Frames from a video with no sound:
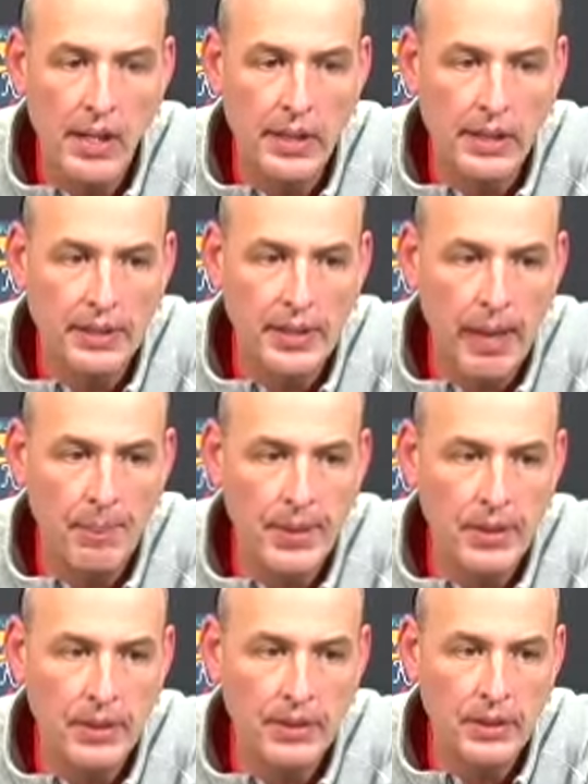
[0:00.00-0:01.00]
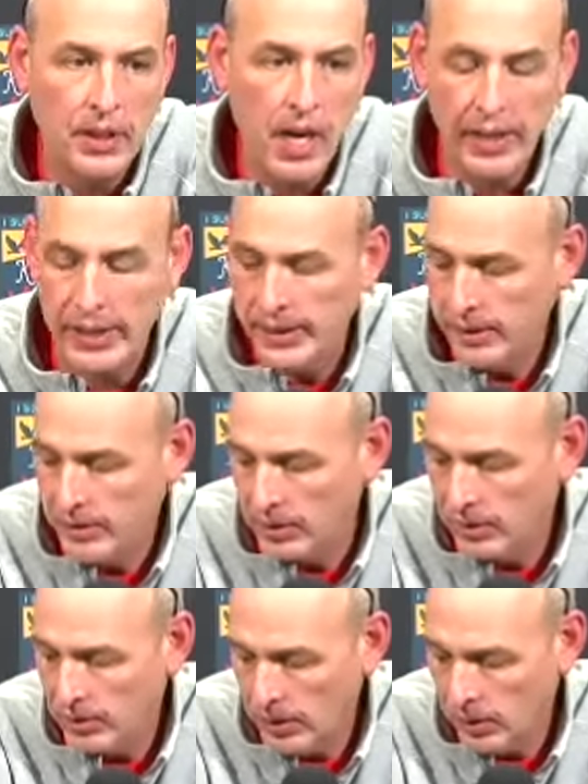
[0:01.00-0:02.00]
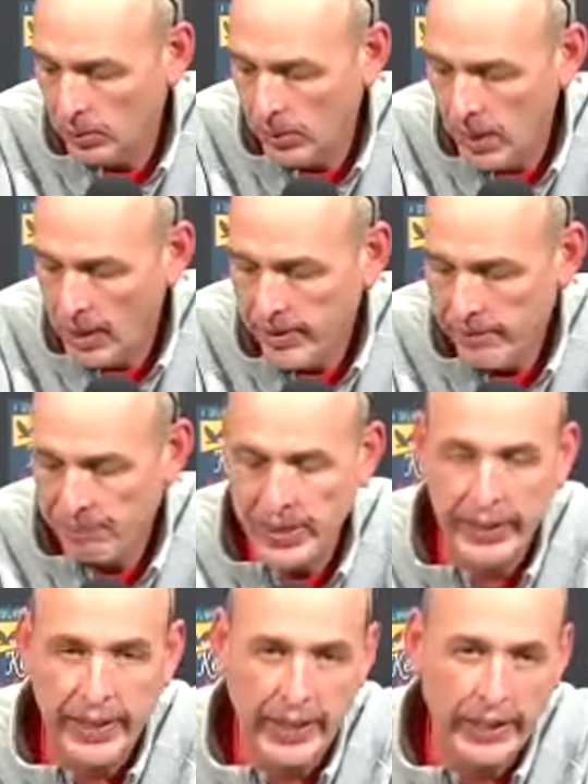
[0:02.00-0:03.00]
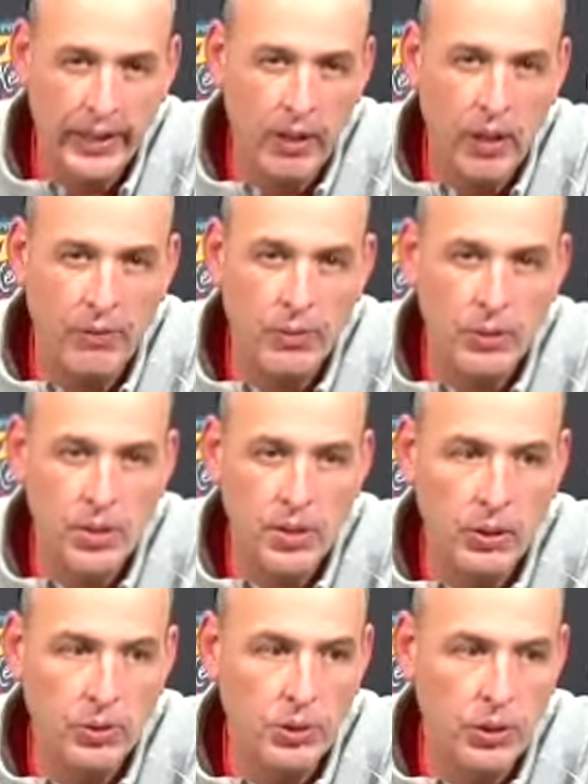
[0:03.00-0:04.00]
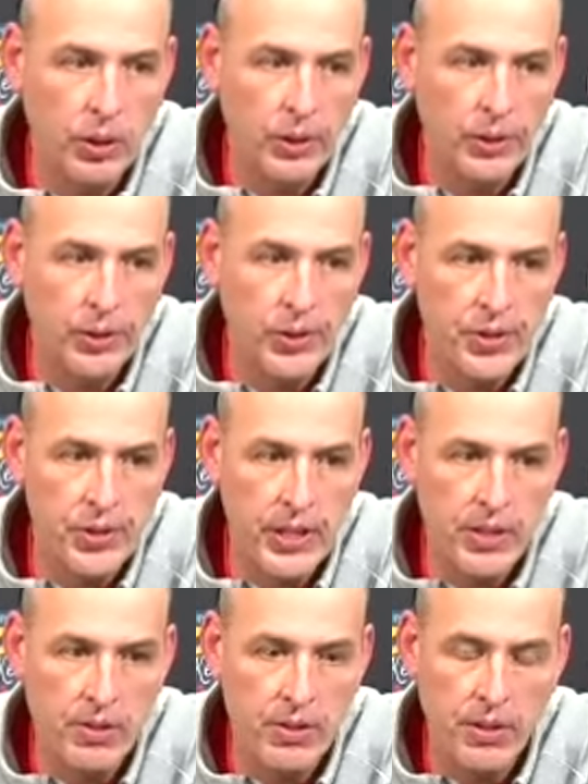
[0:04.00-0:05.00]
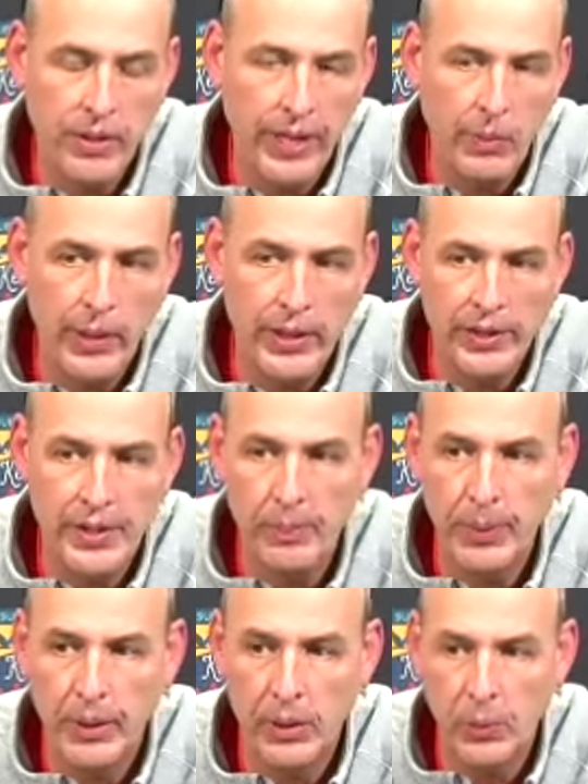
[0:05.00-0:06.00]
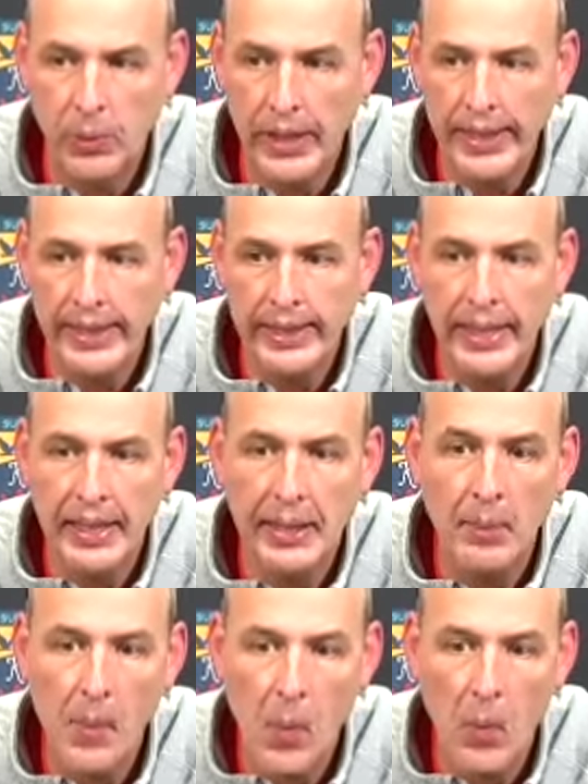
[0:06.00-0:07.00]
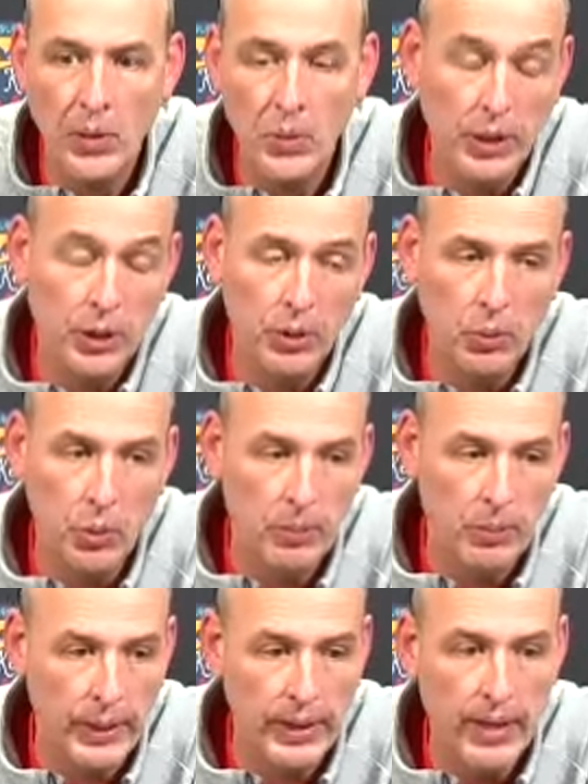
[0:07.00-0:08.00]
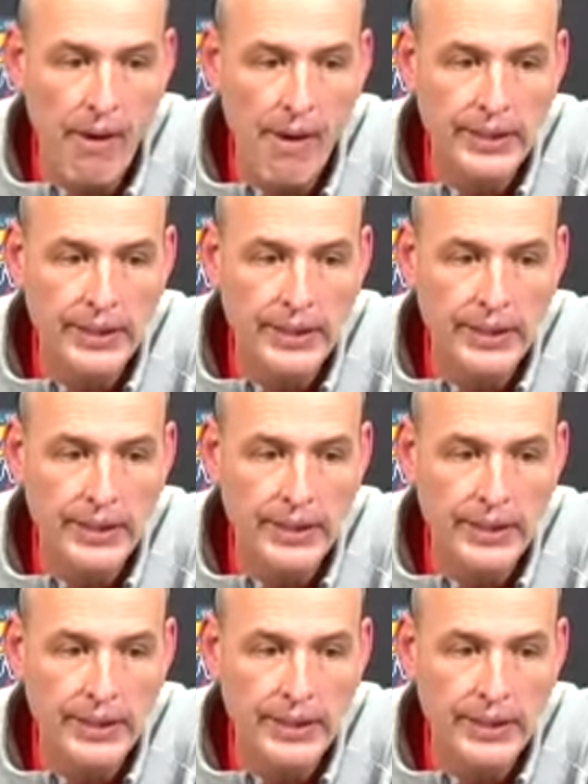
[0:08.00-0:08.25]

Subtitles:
adopting kids. And so they kind of got off to a slow start during the season. So that wasn't a typical 1-8 game, which we knew it wouldn't be.